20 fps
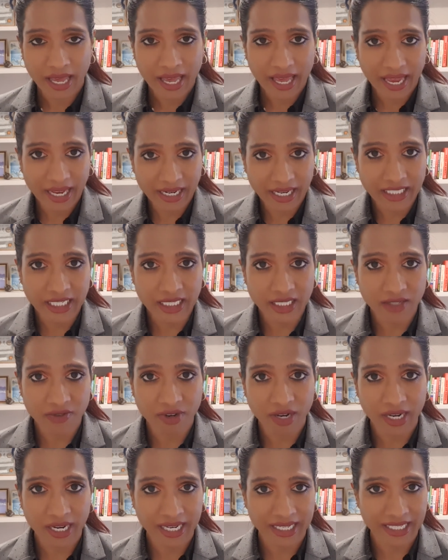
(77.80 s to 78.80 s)
and
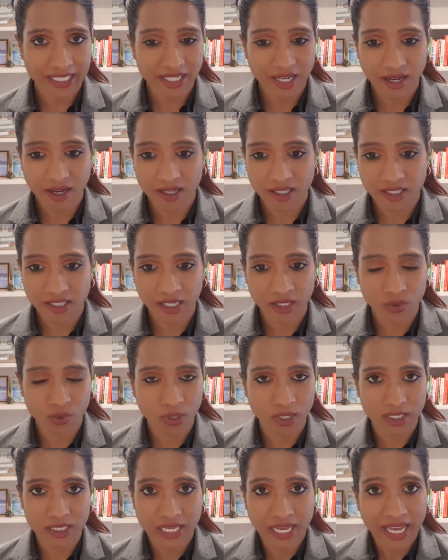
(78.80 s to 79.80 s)
identify any task that
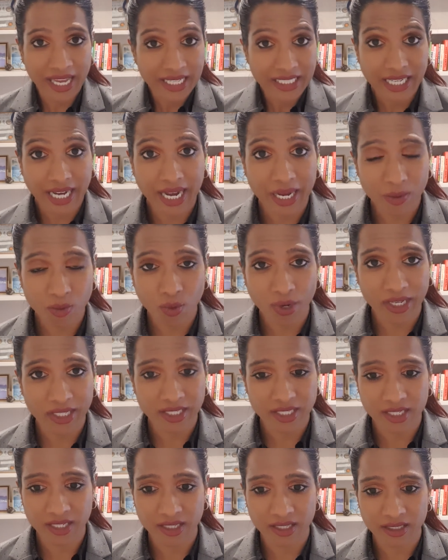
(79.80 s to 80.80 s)
was time
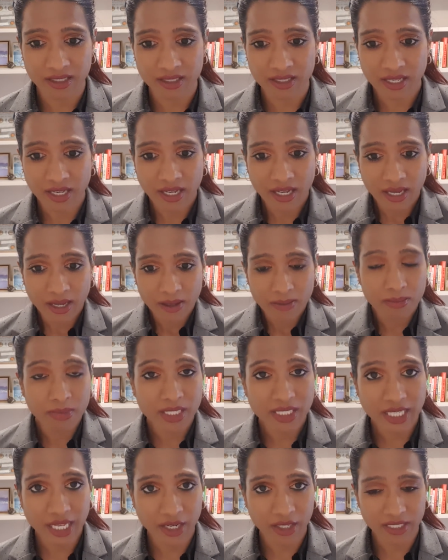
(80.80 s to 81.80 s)
wasters,
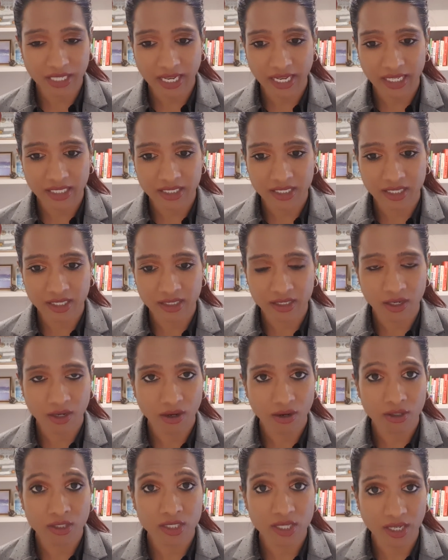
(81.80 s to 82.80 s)
misallocated,
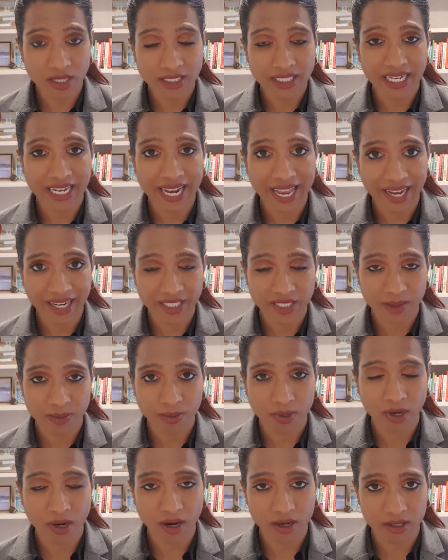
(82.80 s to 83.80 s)
or just lacked
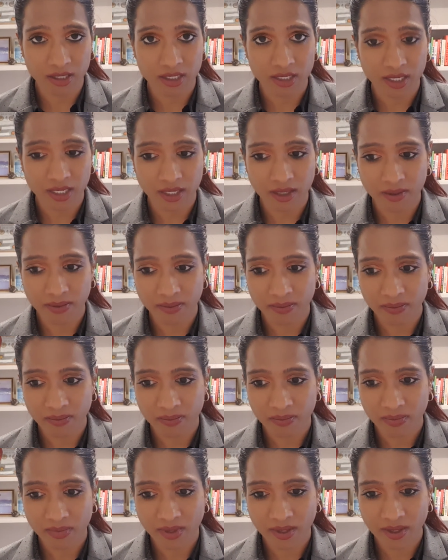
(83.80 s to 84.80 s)
priority.
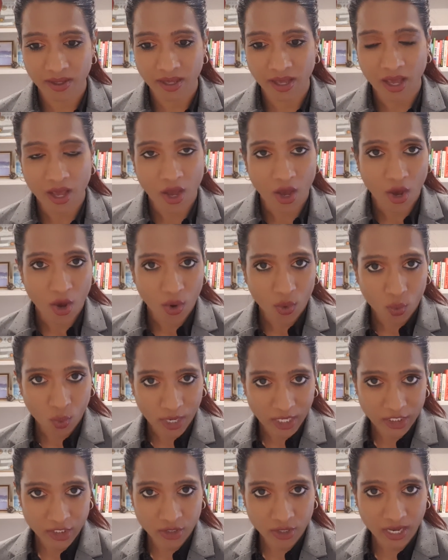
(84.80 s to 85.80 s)

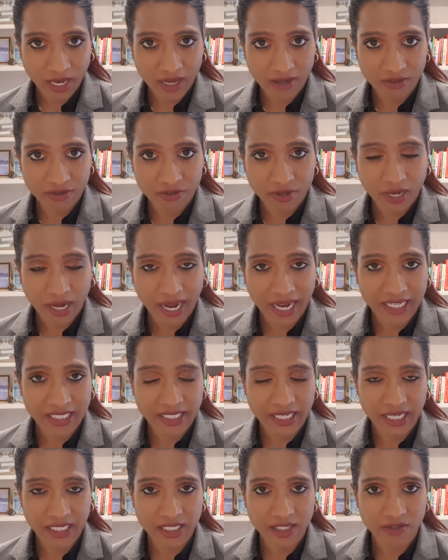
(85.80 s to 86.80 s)
Once you have
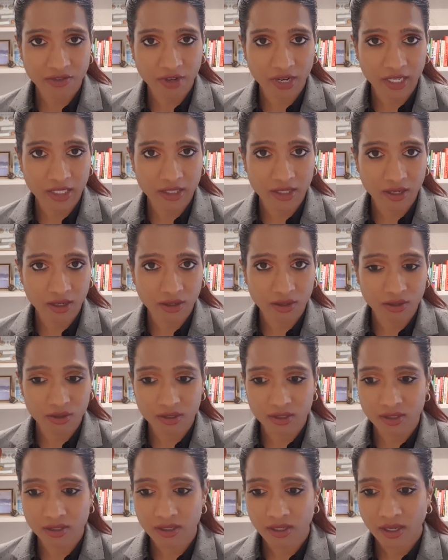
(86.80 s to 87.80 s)
identified
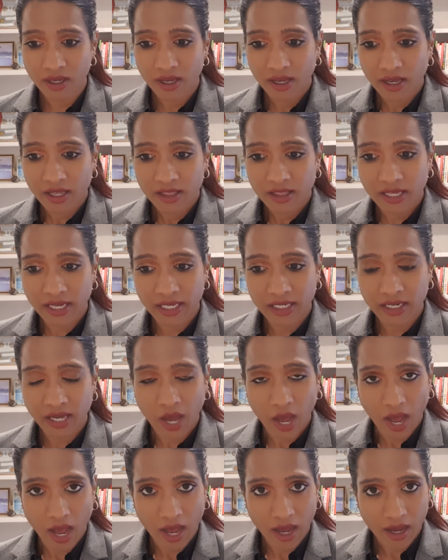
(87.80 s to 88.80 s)
those, then
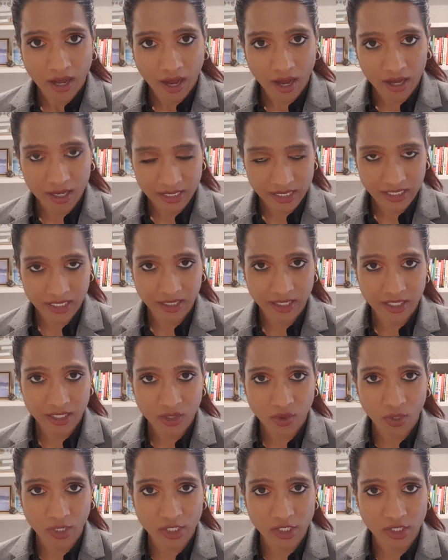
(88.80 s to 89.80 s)
answer this
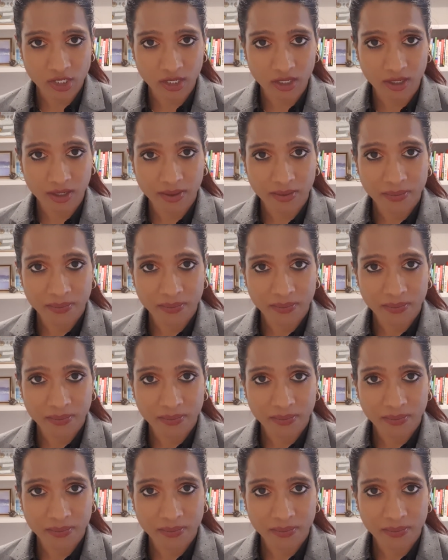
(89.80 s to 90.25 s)
question.